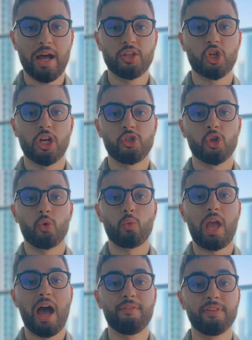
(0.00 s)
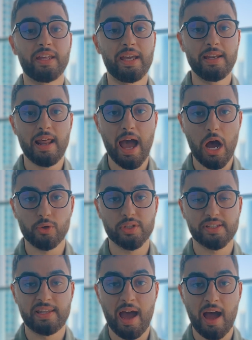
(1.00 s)
at GenZone, we have an
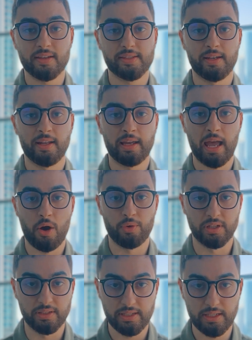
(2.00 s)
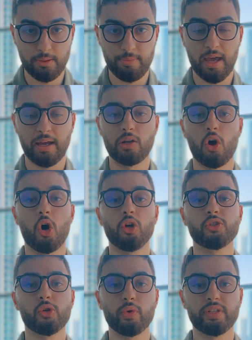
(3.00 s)
in-house tax and accounting team that can
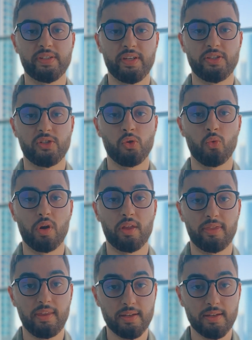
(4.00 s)
also assist you with